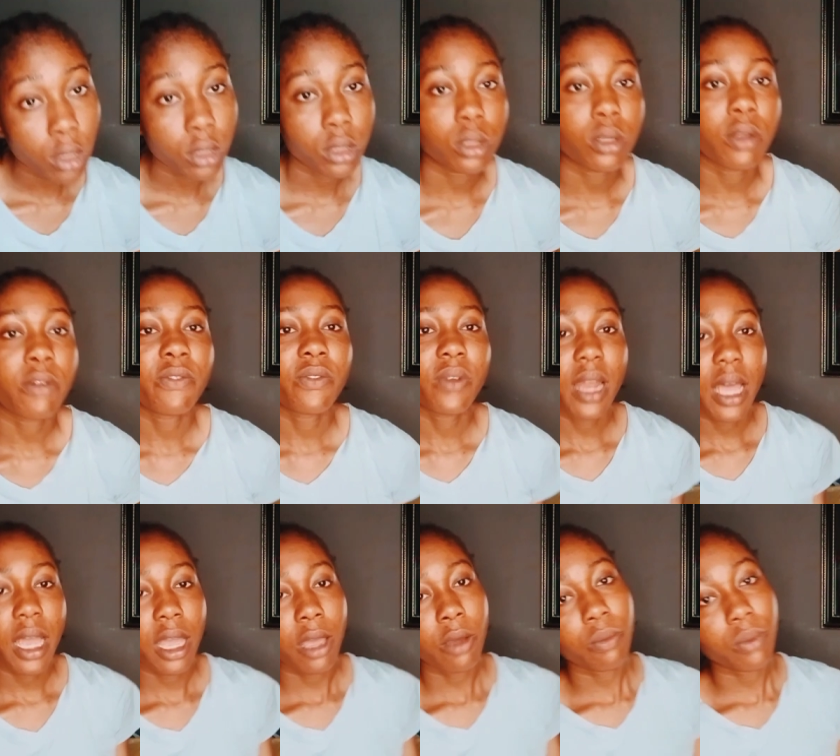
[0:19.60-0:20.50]
of
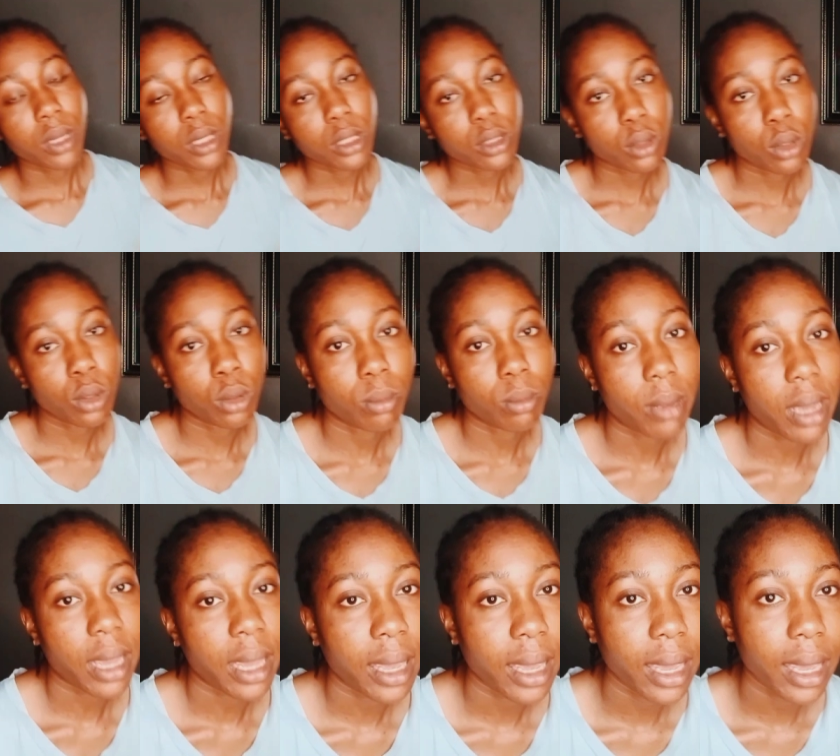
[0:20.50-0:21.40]
flyaways on my
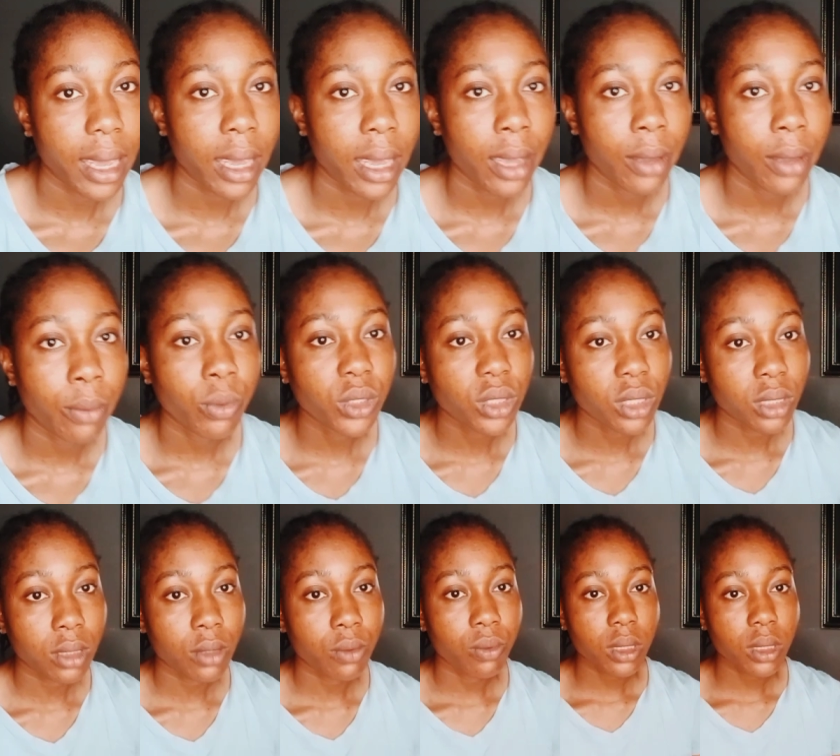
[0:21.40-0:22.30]
hair, which is the
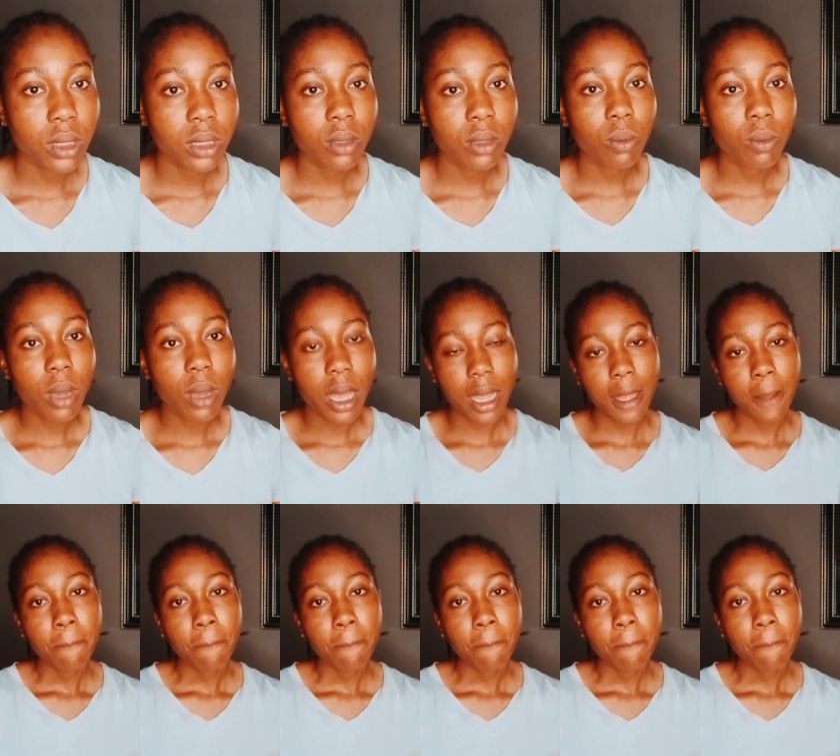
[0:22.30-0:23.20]
reason why
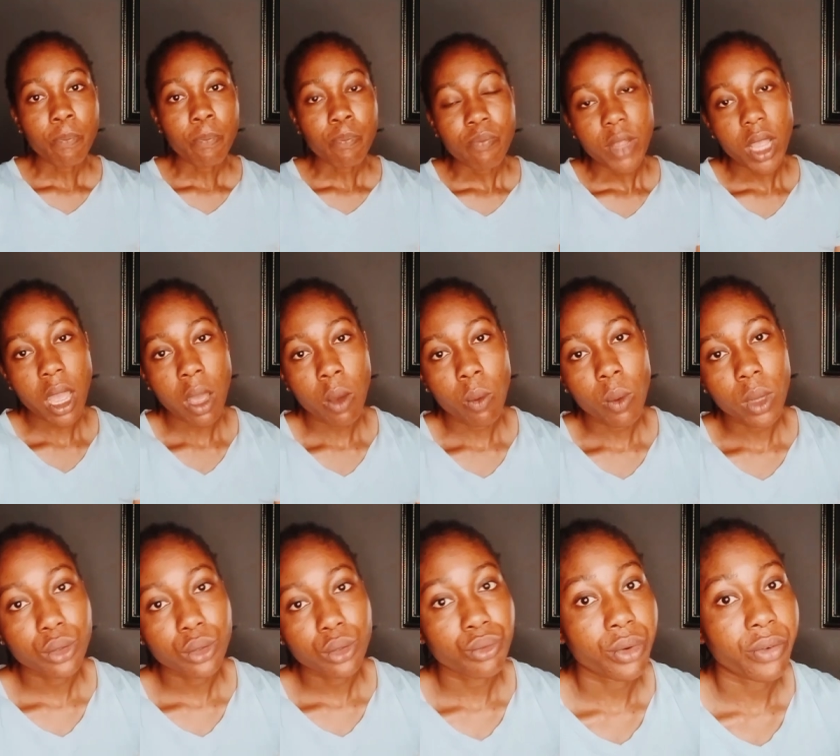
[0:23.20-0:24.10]
I want to
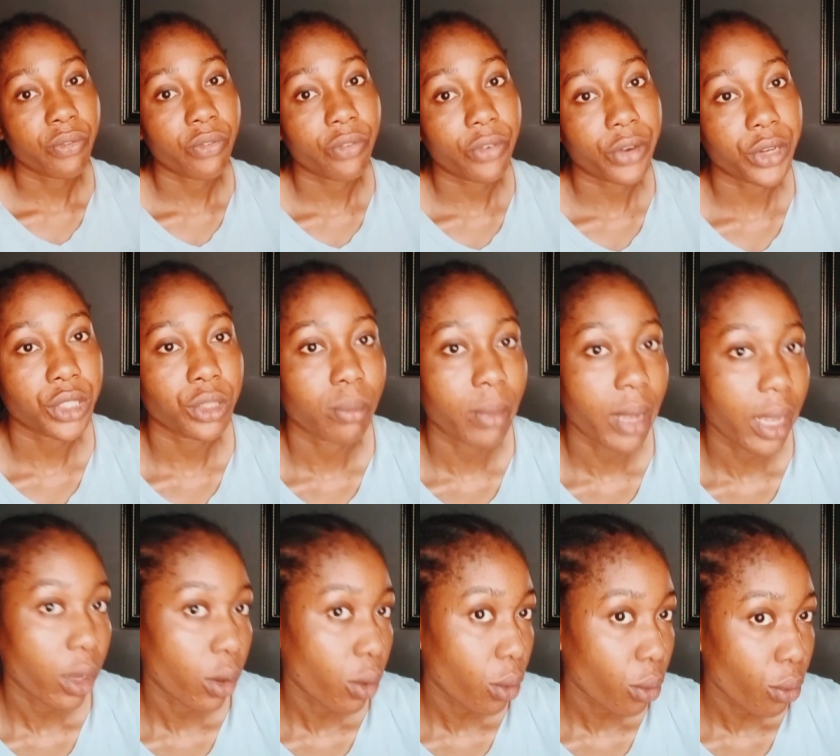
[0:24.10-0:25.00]
refresh my
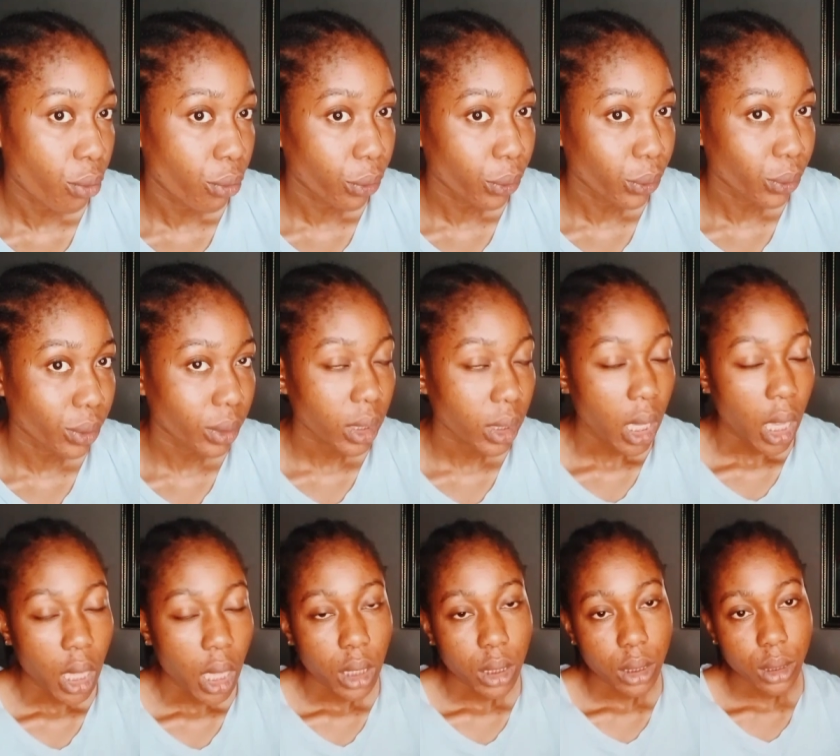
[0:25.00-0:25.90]
cornrows.
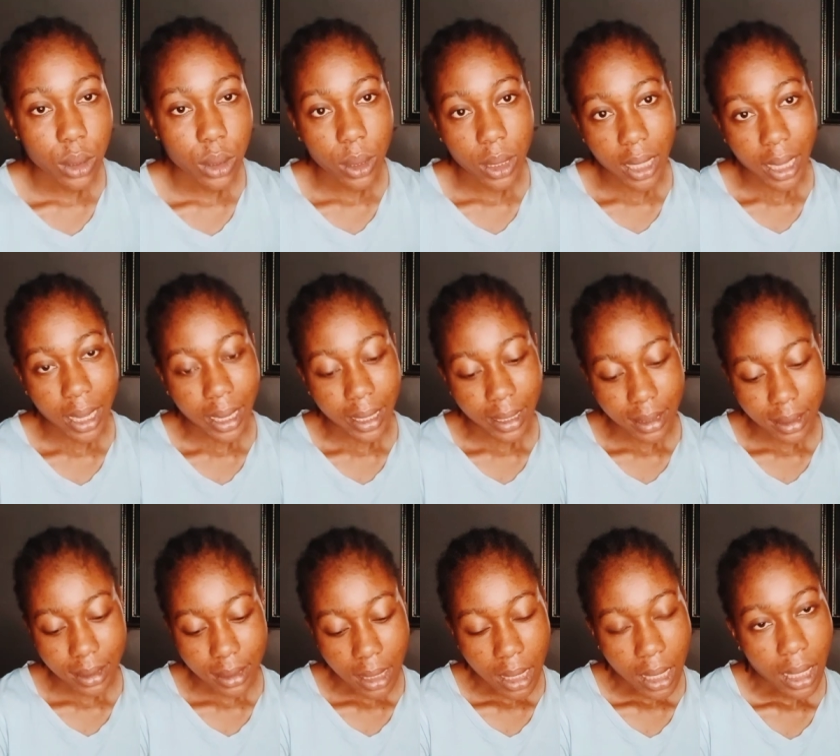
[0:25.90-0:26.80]
So guys,
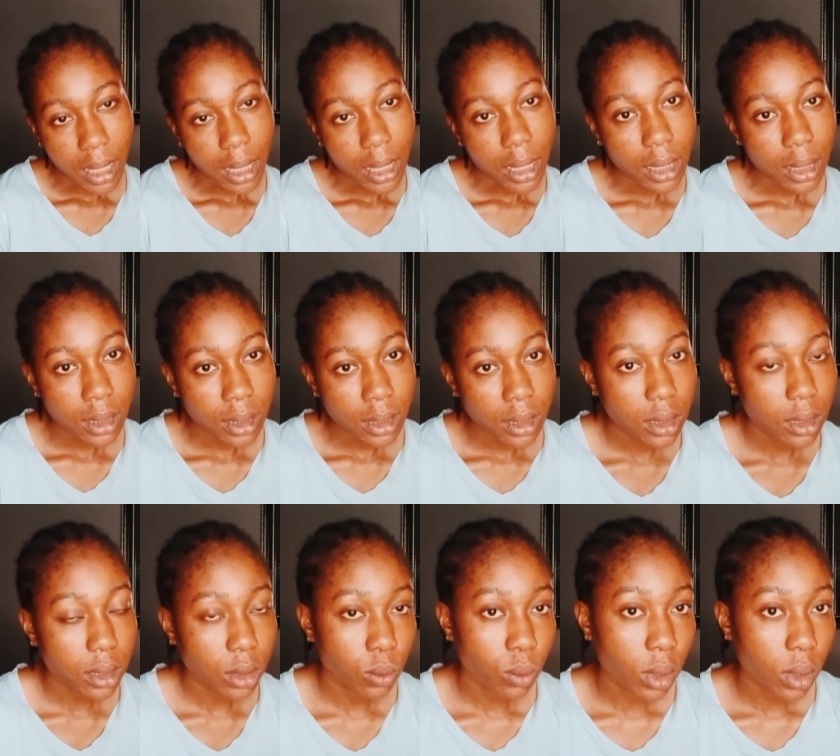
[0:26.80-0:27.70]
this is
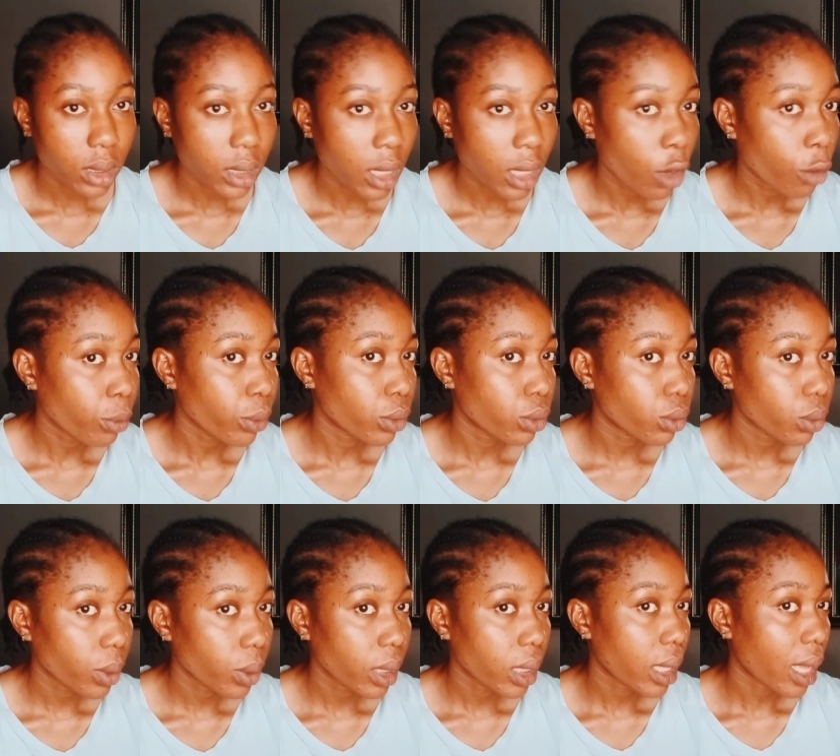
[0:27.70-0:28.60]
what I'll be
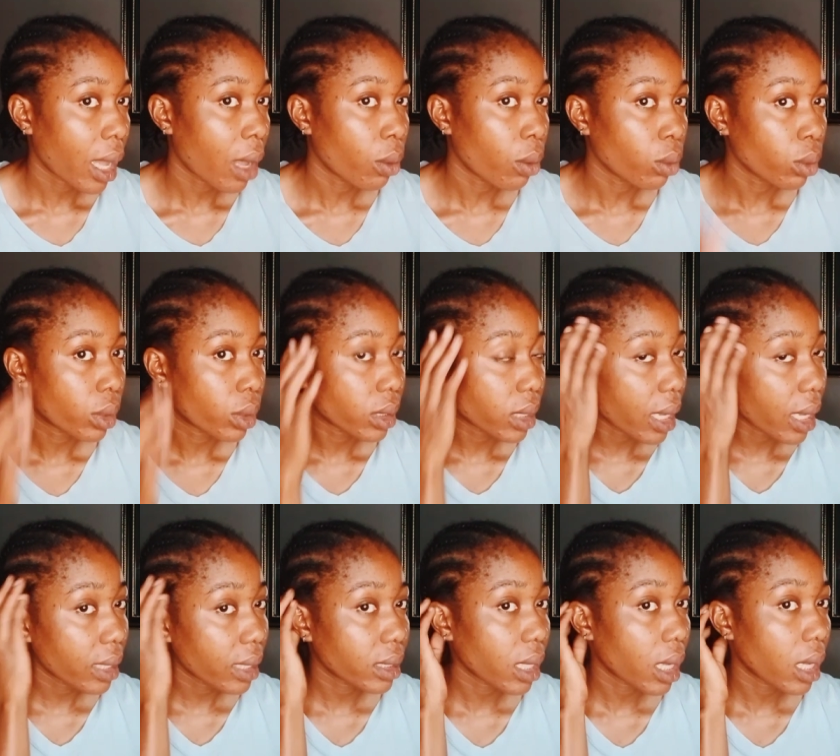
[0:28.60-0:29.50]
doing. I will take
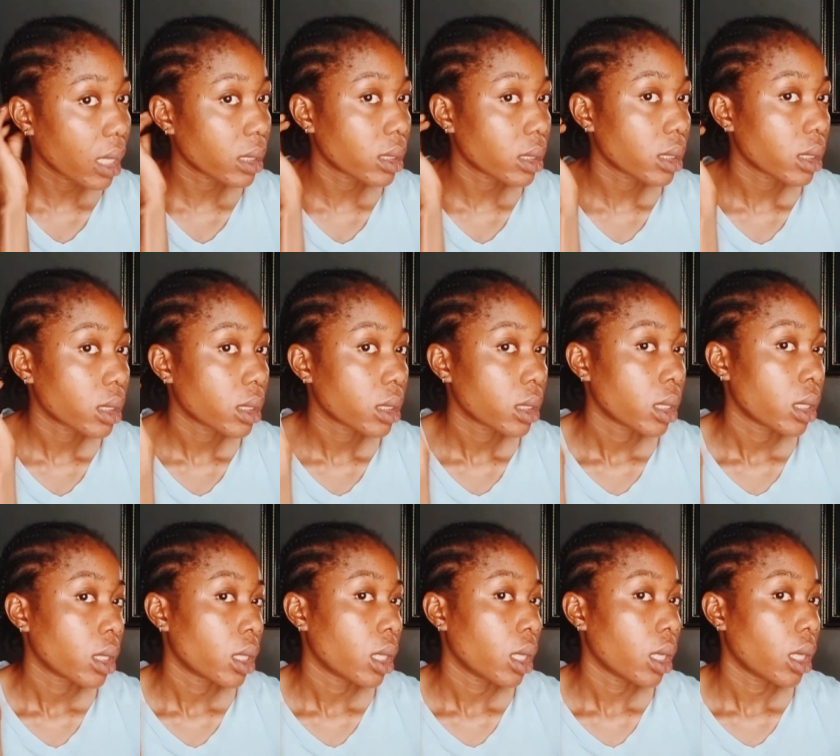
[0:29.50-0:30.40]
down
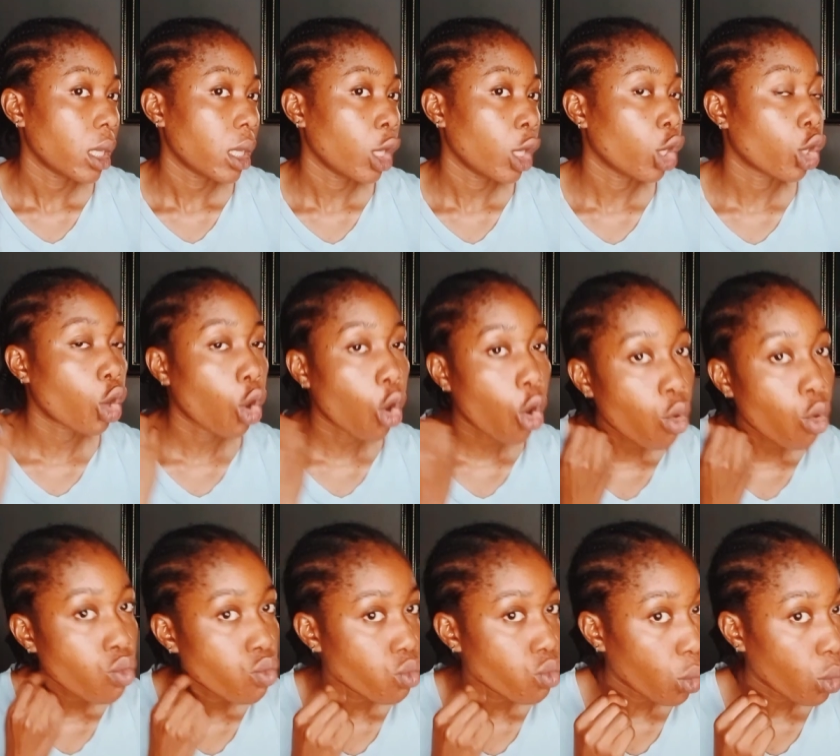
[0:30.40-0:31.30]
a
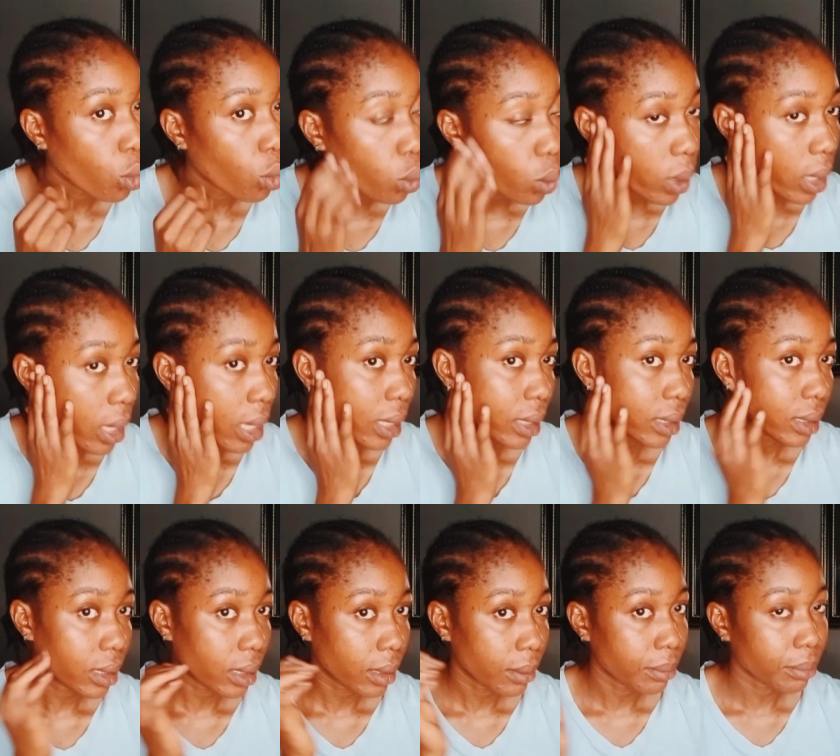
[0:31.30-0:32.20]
cornrow
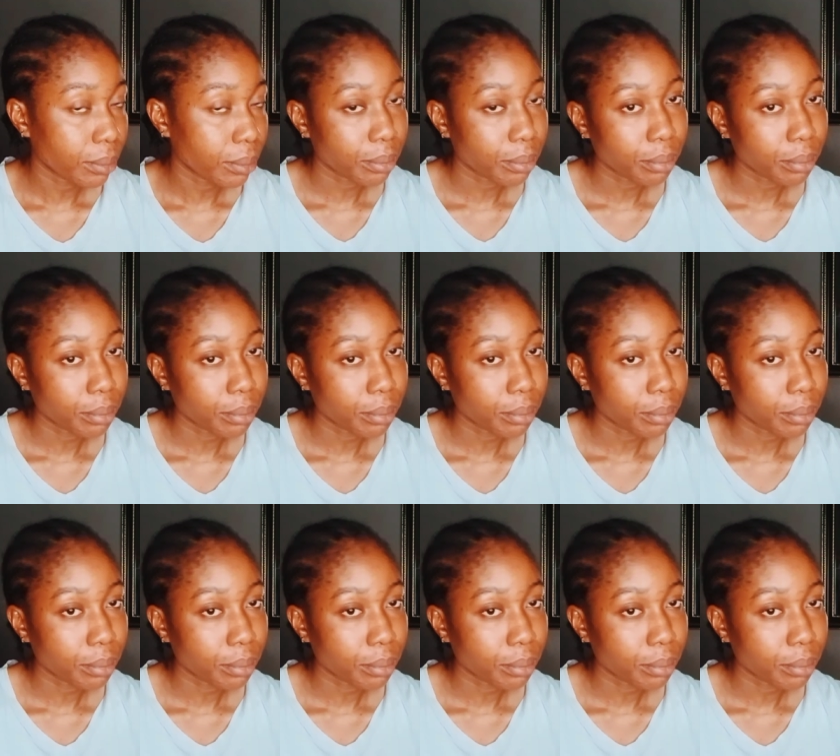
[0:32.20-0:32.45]
and